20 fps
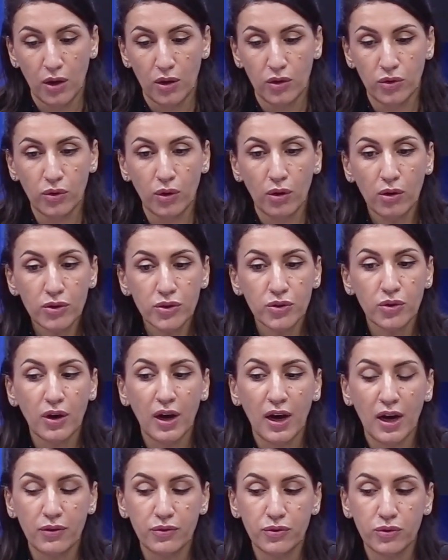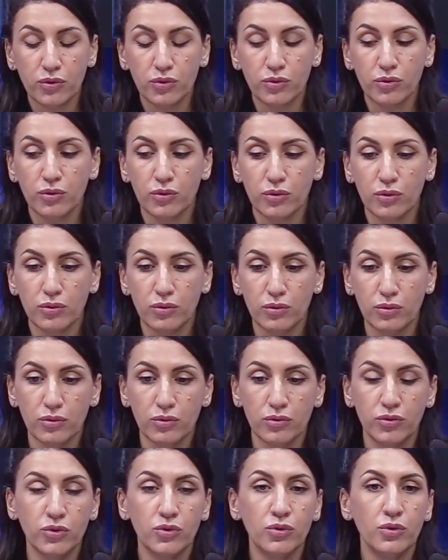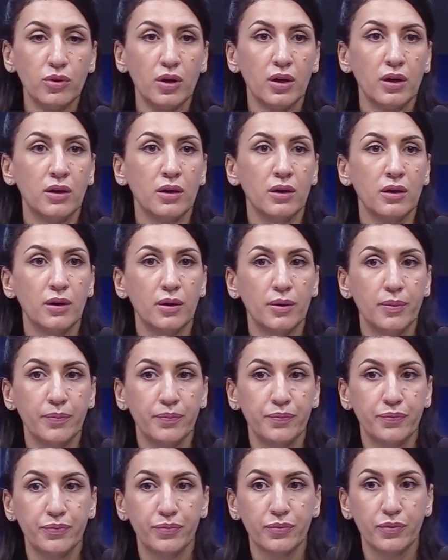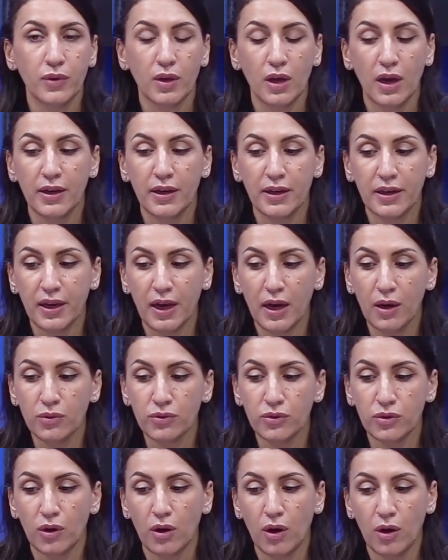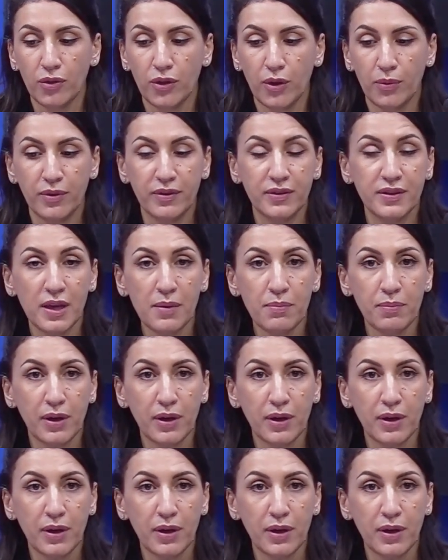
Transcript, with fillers: you also have to do um, an account on the same